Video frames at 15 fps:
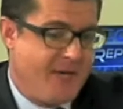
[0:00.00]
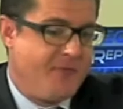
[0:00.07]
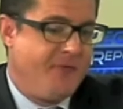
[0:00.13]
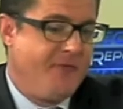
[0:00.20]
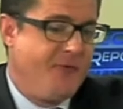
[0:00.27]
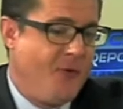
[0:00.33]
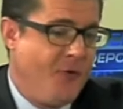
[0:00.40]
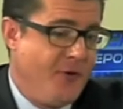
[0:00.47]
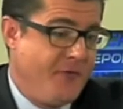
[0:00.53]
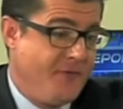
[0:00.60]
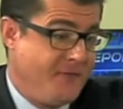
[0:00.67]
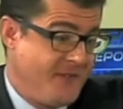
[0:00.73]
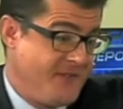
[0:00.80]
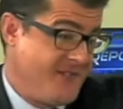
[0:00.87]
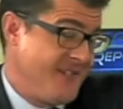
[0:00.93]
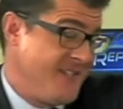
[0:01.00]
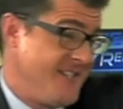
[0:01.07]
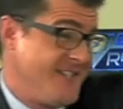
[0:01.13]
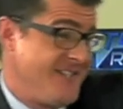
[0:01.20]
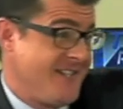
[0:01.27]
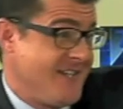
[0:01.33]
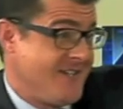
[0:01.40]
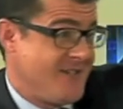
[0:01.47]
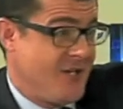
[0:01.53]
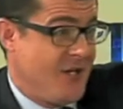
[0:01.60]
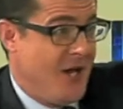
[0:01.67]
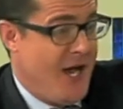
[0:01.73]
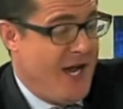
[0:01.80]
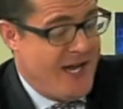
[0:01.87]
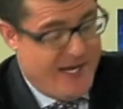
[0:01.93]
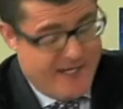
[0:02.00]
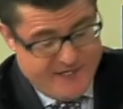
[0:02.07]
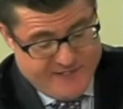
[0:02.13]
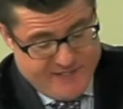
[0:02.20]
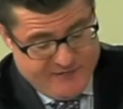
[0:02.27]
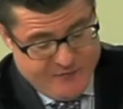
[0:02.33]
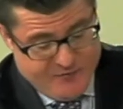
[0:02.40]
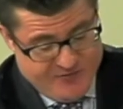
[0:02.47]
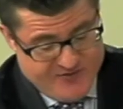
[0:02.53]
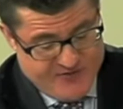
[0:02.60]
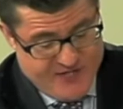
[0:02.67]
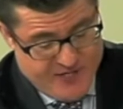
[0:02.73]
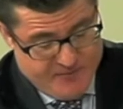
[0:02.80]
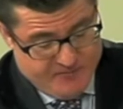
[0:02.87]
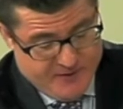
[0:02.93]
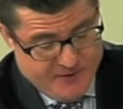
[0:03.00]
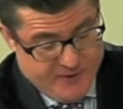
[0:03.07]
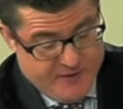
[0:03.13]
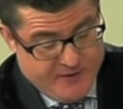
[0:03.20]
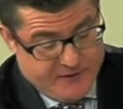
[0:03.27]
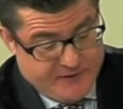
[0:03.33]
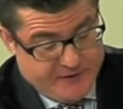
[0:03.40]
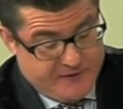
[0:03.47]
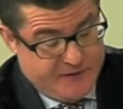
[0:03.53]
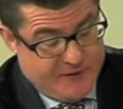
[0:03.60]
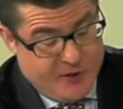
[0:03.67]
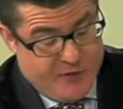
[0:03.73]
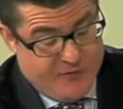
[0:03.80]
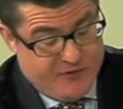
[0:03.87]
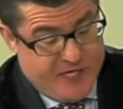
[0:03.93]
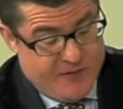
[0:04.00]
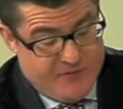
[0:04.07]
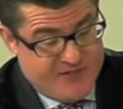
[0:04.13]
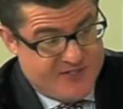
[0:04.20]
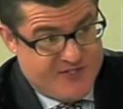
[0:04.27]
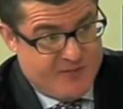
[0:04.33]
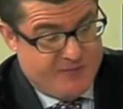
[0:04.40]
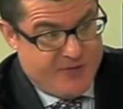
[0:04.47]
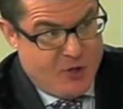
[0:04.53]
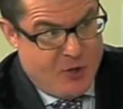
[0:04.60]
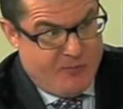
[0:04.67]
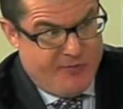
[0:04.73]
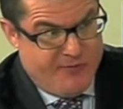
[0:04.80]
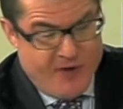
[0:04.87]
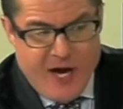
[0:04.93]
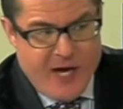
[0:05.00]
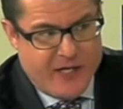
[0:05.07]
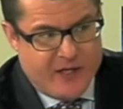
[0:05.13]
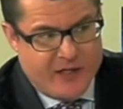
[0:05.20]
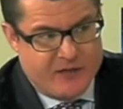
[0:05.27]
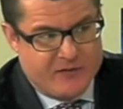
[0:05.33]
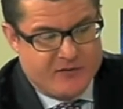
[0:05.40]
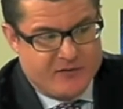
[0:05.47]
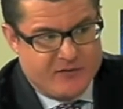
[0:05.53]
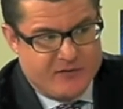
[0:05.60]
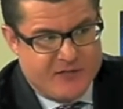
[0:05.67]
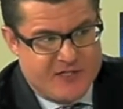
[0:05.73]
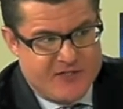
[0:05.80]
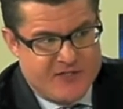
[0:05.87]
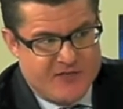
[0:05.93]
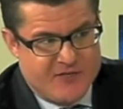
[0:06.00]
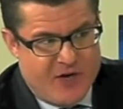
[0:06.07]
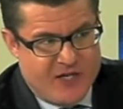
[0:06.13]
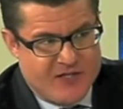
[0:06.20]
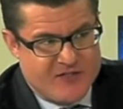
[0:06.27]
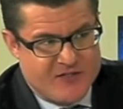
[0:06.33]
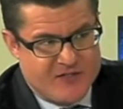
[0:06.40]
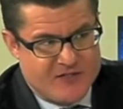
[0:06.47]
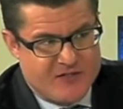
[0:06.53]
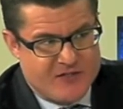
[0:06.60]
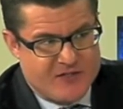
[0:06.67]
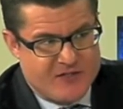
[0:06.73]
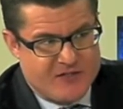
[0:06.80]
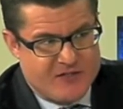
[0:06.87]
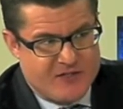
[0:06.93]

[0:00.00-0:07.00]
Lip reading: before, and the statistic doesn't lie, 87% of companies are simply not providing these devices.